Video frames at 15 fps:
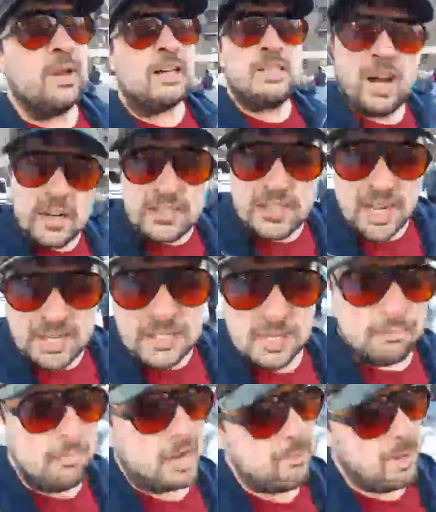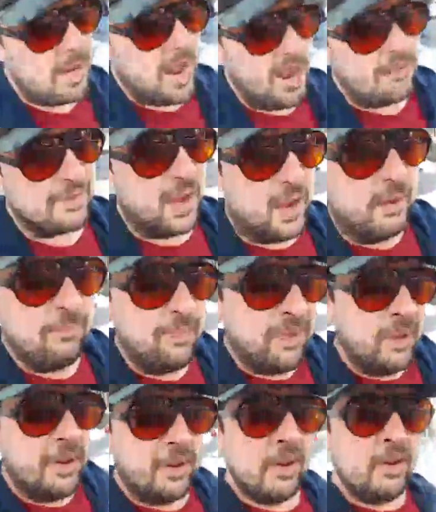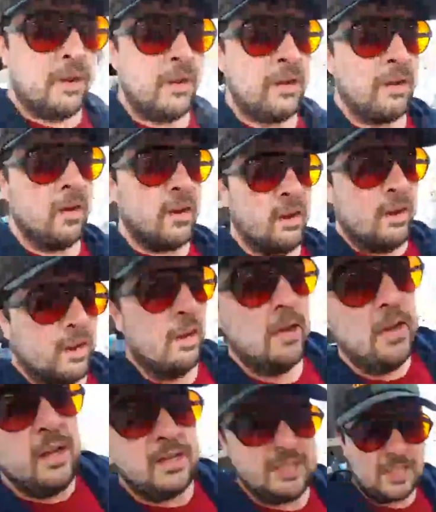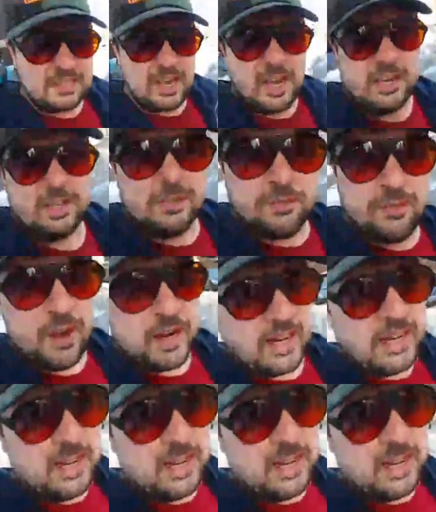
I'm not touching that shit. Maybe at halftime. It's soggy as fuck.